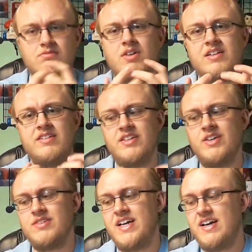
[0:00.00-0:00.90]
Well, you
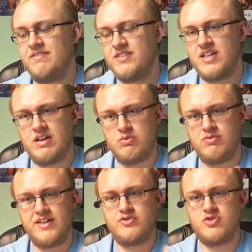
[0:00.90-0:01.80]
don't have to
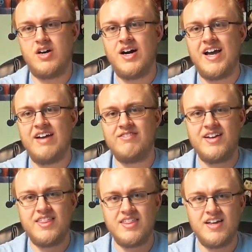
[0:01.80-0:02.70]
redraw
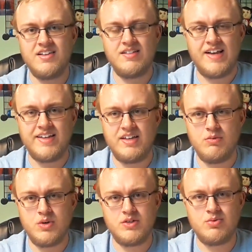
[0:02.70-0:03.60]
everything like
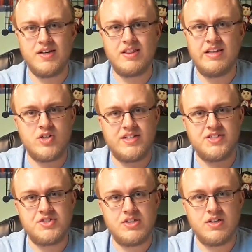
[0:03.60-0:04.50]
you would with
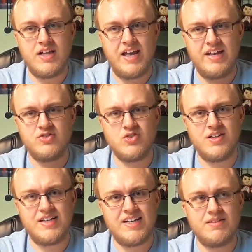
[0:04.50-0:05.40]
traditional
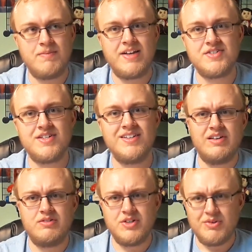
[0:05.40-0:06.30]
hand-drawn animation.
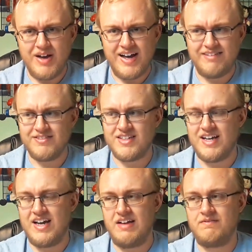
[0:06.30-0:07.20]
You do have
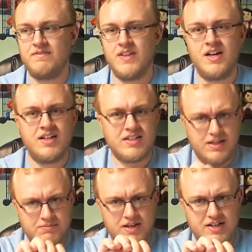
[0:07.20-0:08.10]
to
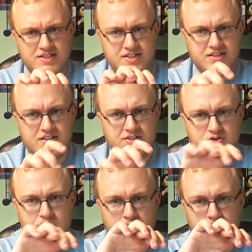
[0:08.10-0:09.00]
keep constant
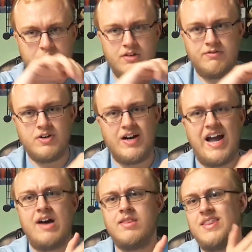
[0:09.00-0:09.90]
control over
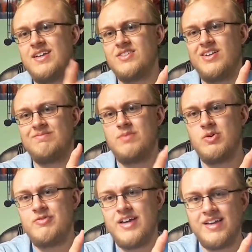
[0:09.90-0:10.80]
how things are
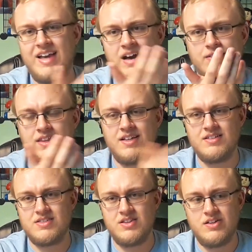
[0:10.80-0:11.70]
moving, how
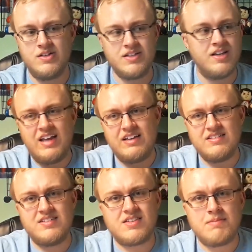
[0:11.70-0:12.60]
things look,
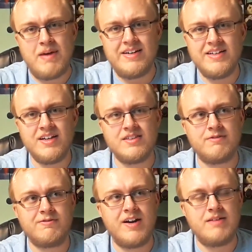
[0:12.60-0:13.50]
and depending on the
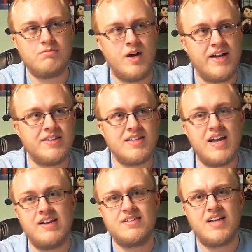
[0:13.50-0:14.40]
frame rate
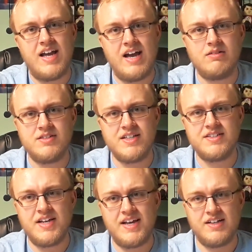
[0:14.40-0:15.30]
and how
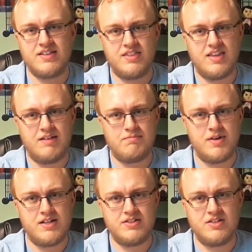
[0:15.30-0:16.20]
detailed the
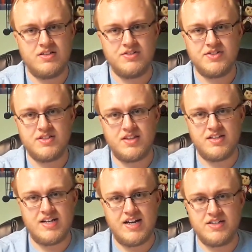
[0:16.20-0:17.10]
models, the
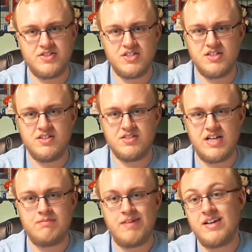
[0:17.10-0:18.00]
textures,
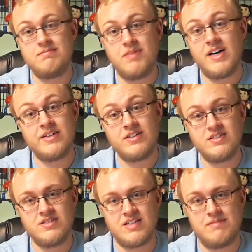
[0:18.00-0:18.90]
how many
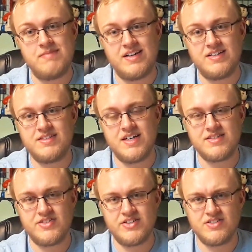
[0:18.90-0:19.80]
models, how many
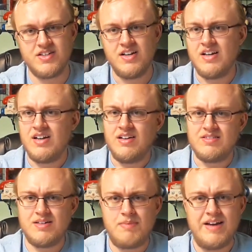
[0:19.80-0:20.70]
textures,
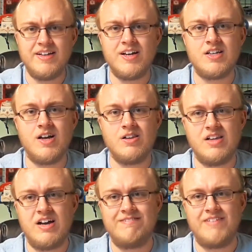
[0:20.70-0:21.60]
depending on a
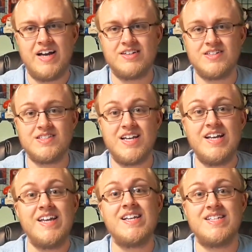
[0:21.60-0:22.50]
lot of factors,
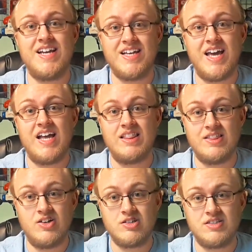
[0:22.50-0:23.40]
it can take a
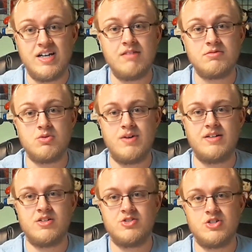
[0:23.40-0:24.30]
long time to
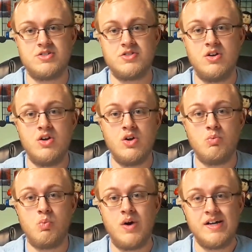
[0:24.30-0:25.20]
render just
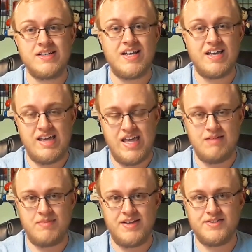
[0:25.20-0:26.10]
one
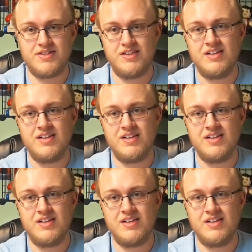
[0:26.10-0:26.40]
image.